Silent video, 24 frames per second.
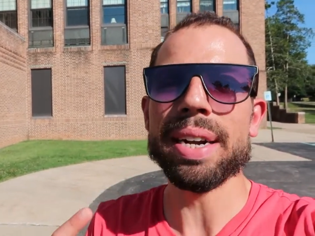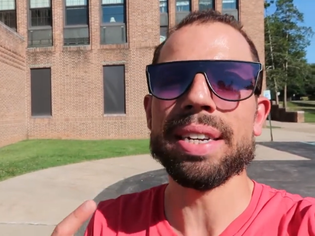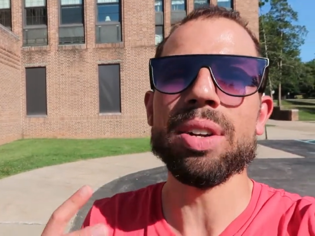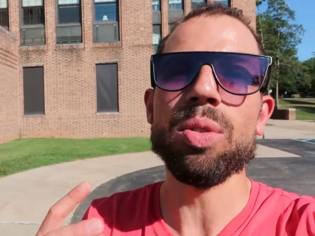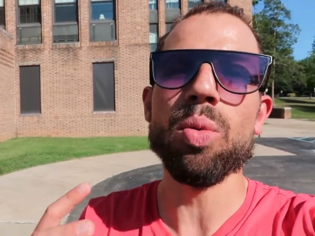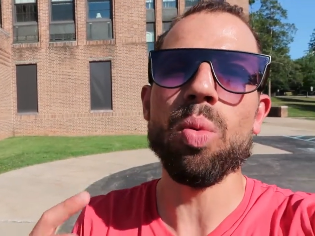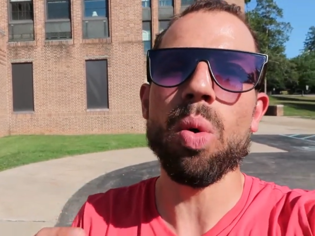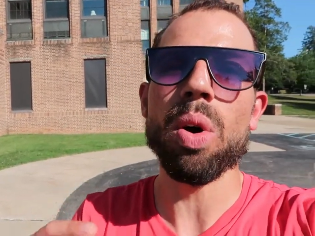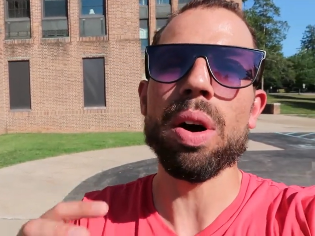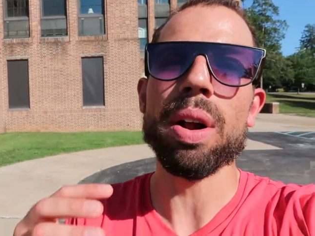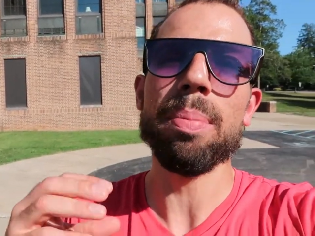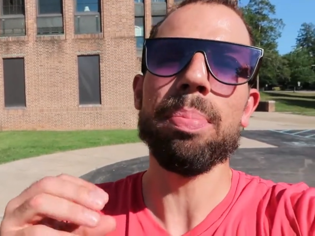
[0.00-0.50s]
I
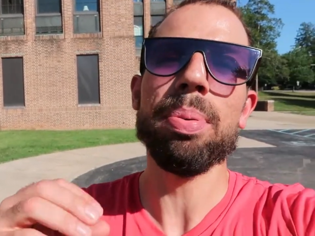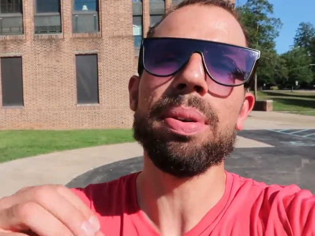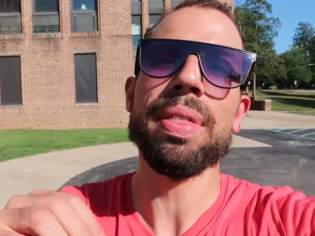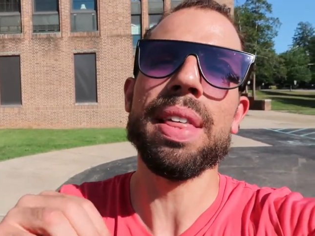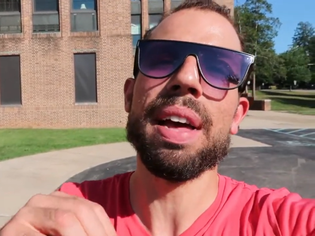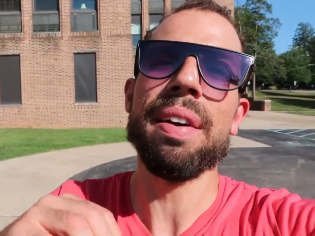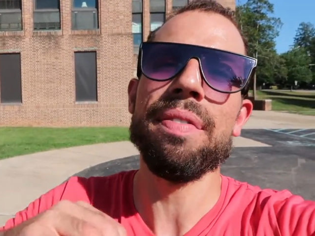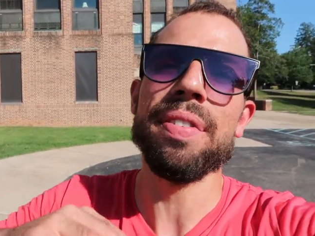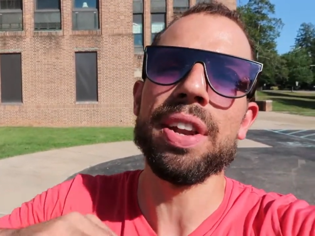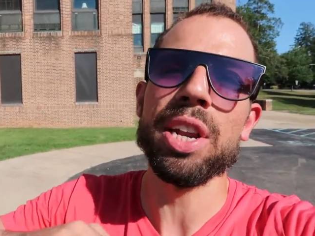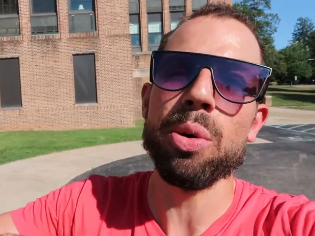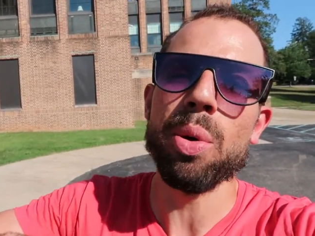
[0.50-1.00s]
didn't want to put
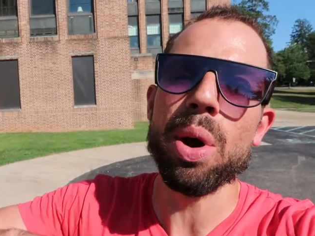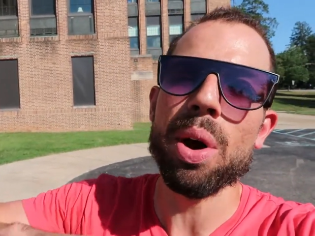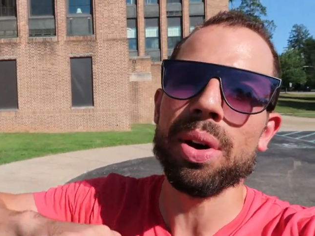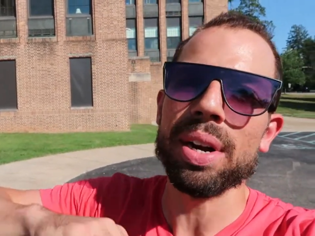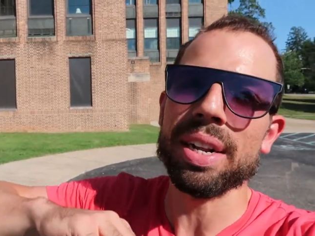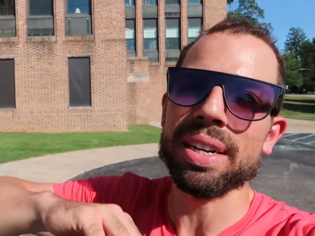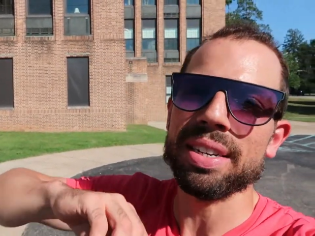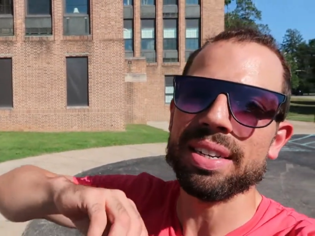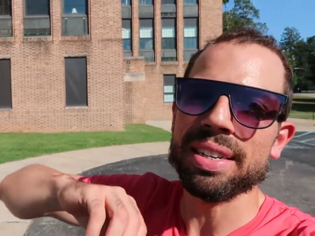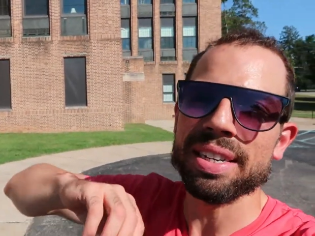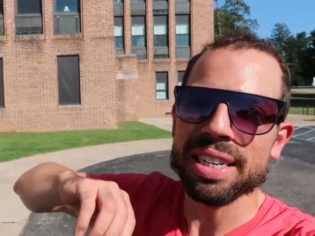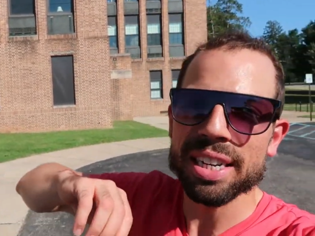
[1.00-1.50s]
that video
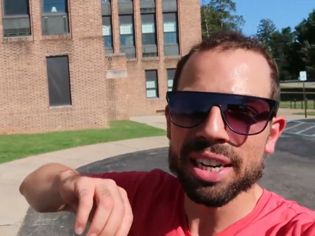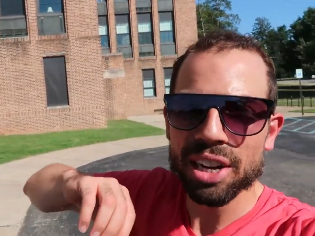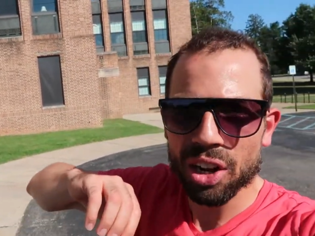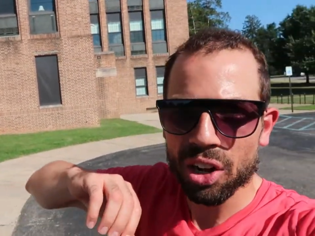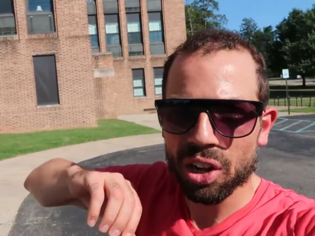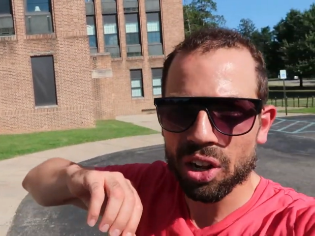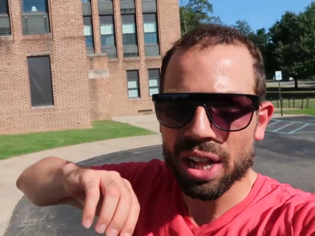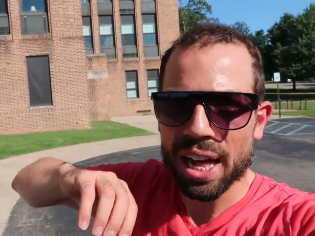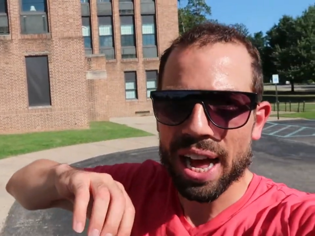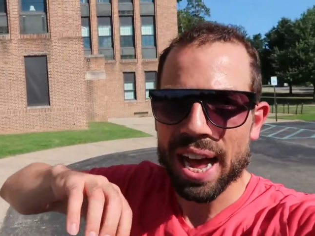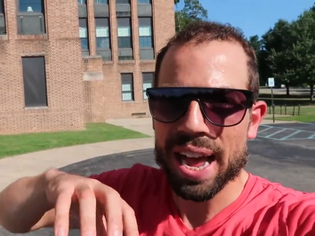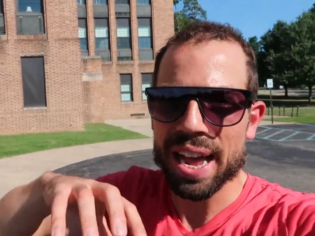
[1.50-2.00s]
out
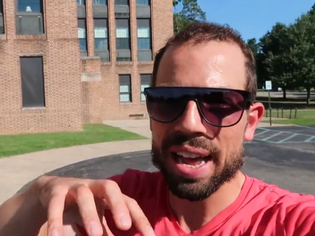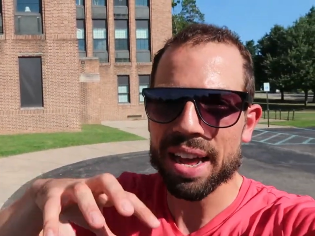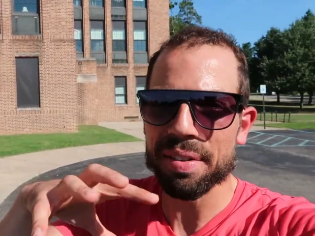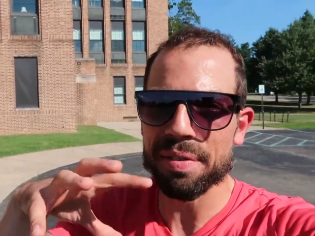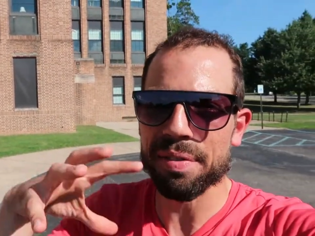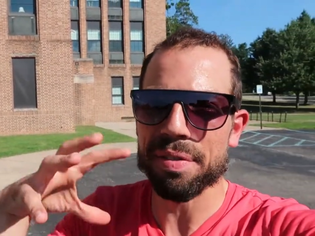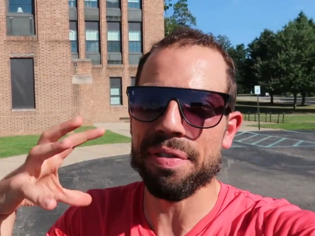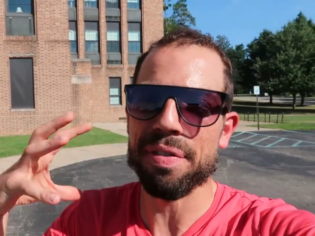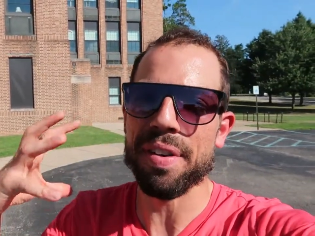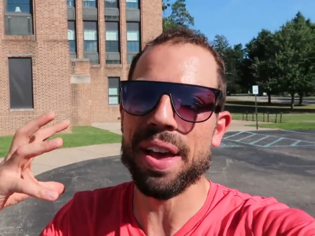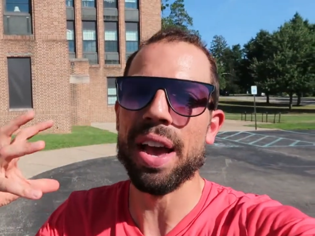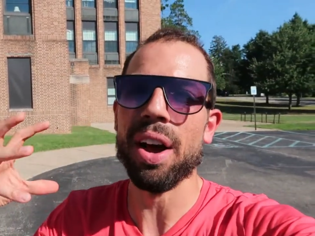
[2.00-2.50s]
until I
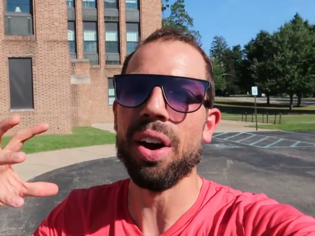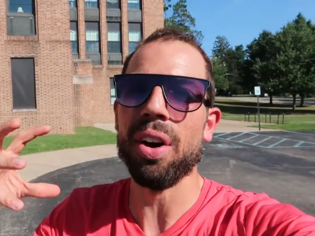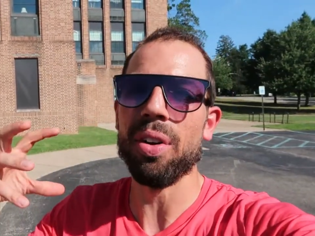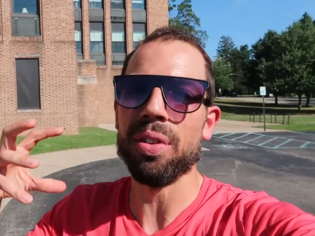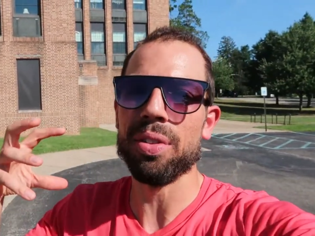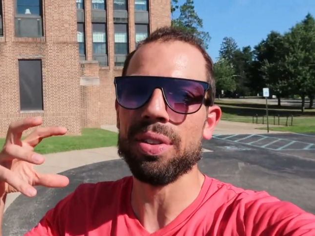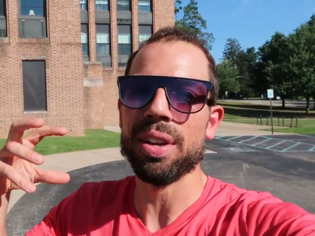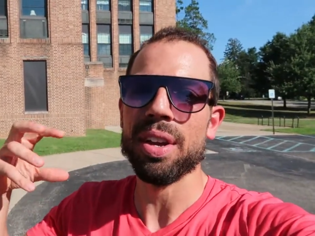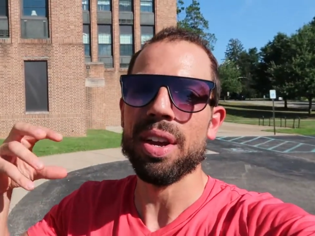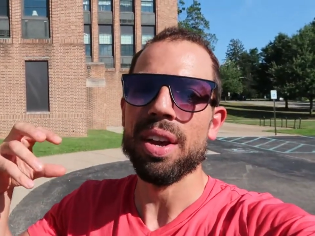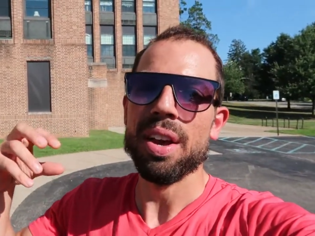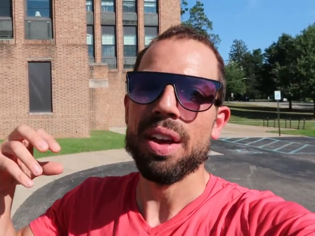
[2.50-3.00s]

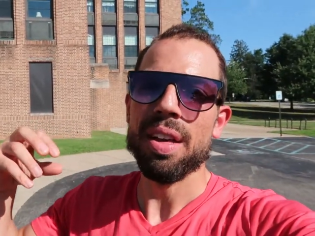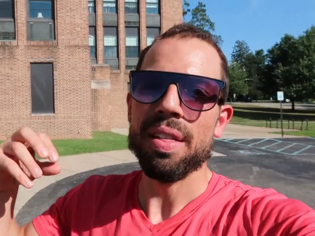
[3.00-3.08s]
unveiled